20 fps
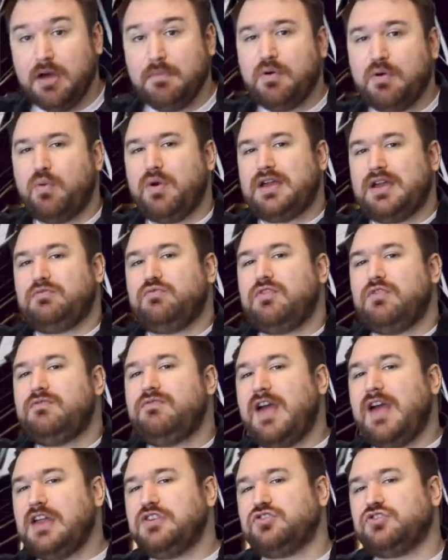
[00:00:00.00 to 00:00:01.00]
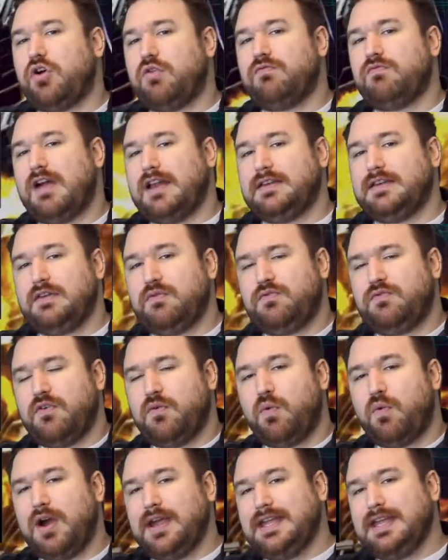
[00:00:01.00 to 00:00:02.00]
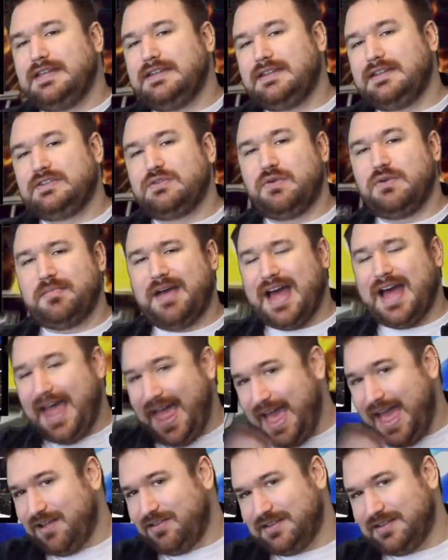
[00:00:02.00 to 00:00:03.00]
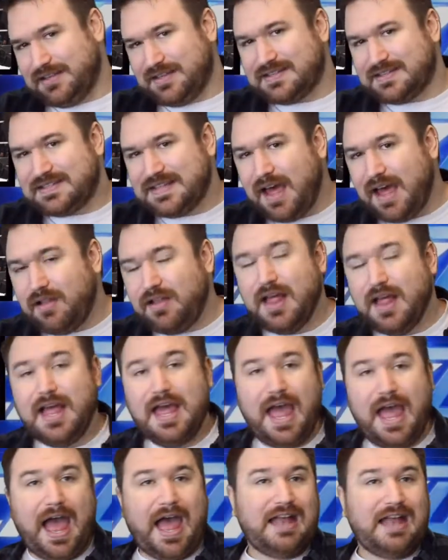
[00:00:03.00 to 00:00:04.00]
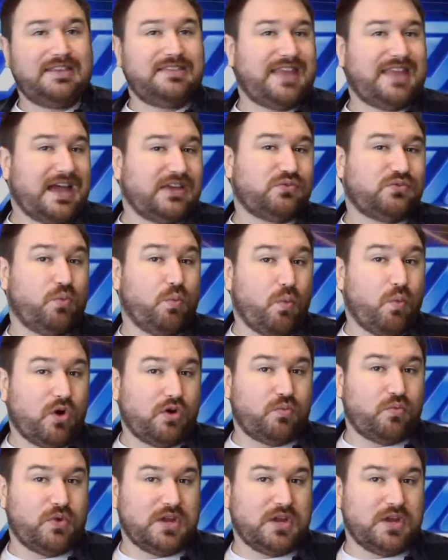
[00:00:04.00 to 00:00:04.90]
But wanted revenge on Randy for what he did to him at Hell in a Cell. And that's what